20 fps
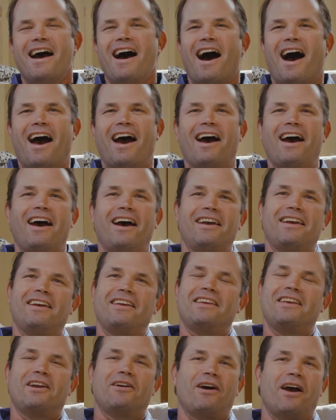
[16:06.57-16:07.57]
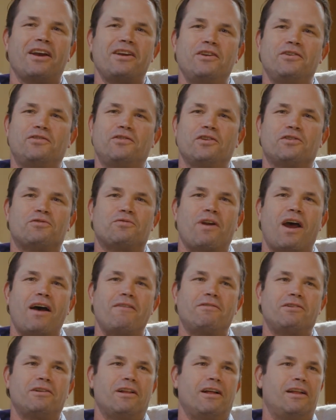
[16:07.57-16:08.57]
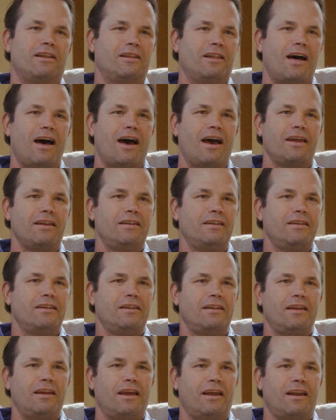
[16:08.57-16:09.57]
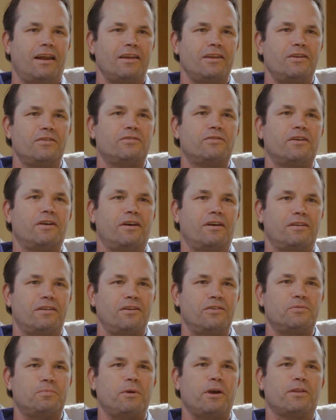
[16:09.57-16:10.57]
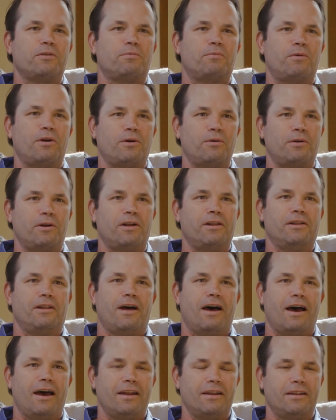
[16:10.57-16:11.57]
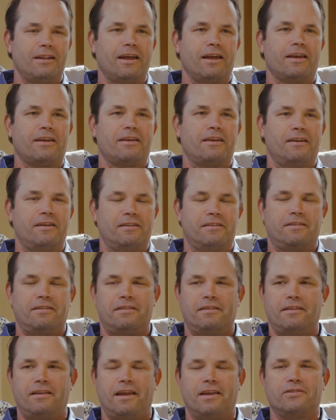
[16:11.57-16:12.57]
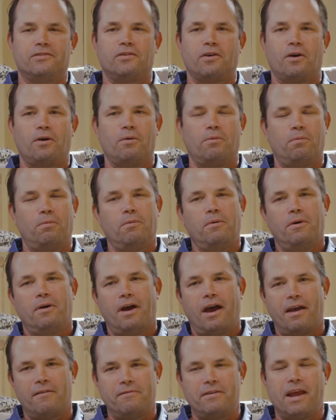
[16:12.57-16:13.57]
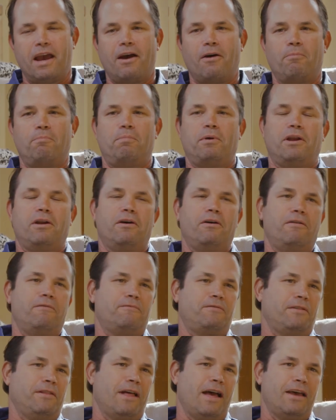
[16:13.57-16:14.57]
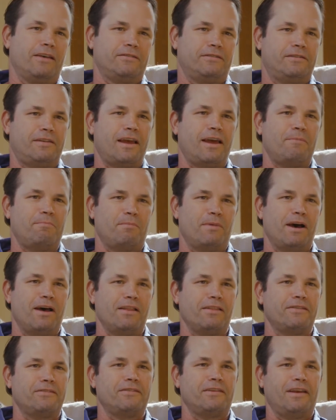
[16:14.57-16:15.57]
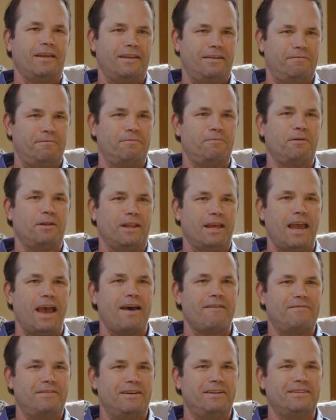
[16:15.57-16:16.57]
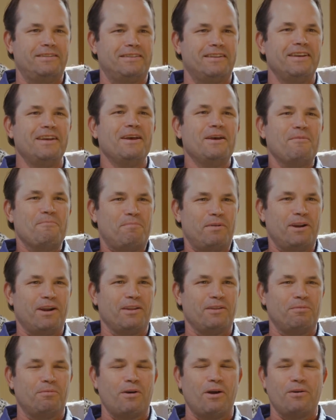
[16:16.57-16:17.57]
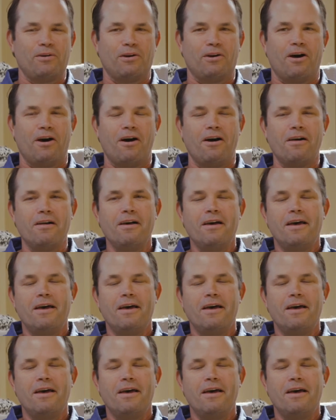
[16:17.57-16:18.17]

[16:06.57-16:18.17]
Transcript: I used to travel a lot, and I used to be on the road a lot. And so I've now been home for the last 10 months and really haven't been on the road at all.